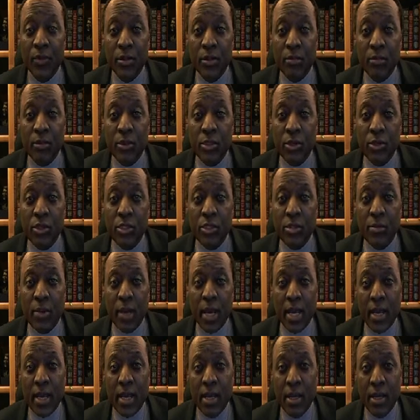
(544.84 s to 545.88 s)
produced
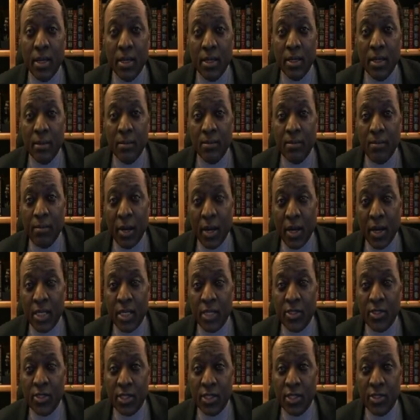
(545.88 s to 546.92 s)
by a
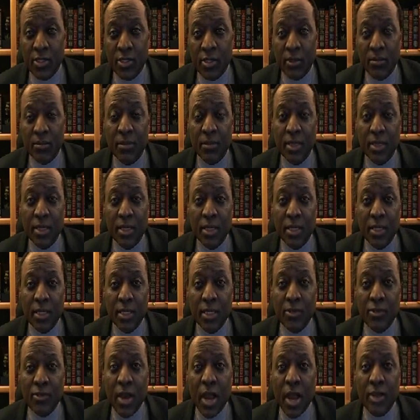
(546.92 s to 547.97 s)
party system
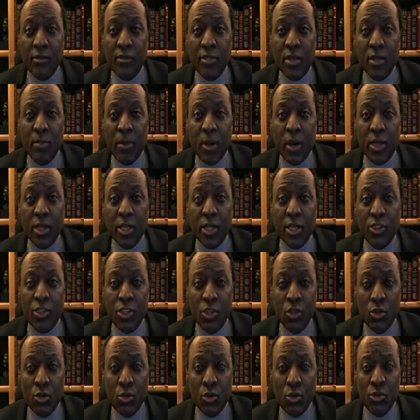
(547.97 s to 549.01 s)
that drives the parties to
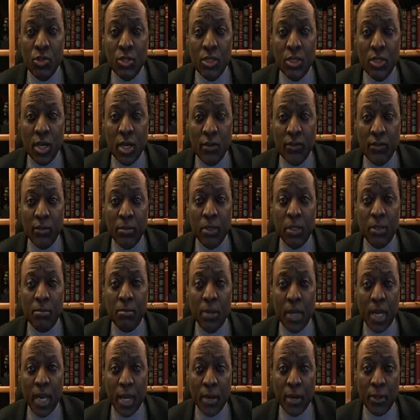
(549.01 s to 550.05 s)
use government
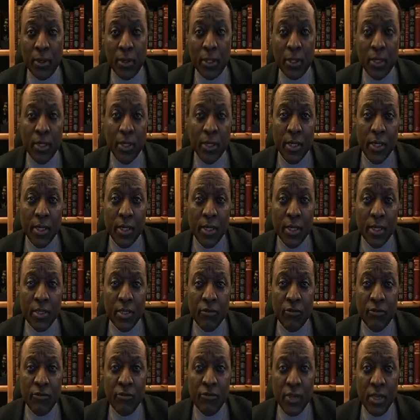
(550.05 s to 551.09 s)
power
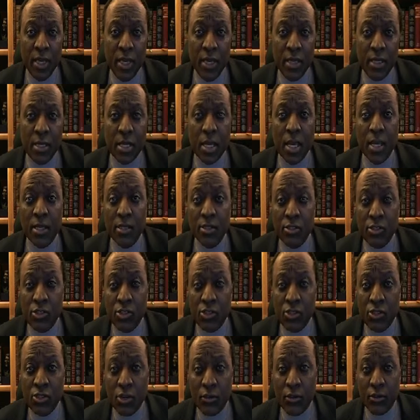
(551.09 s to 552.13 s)
to feed and
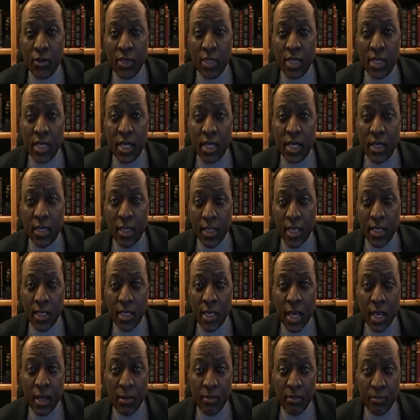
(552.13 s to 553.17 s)
service
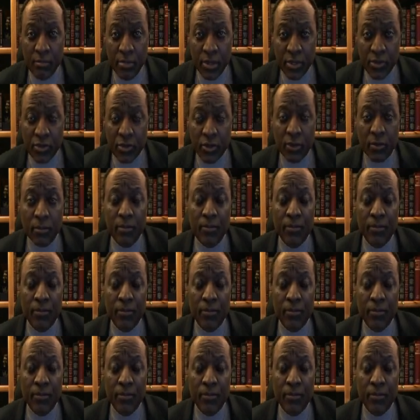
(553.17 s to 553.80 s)
elite ambition,